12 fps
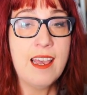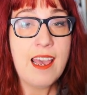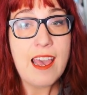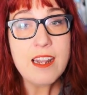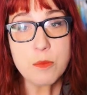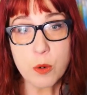
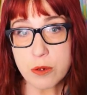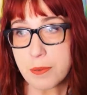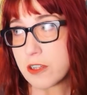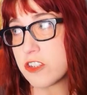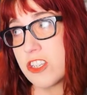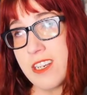and more
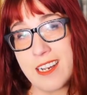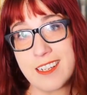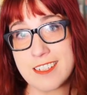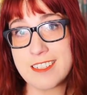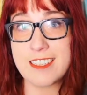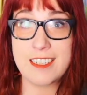about
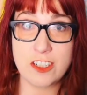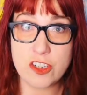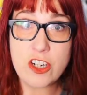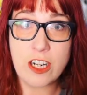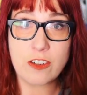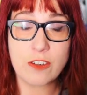genetics in
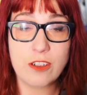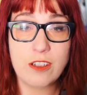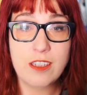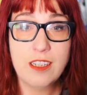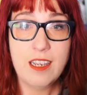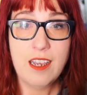general.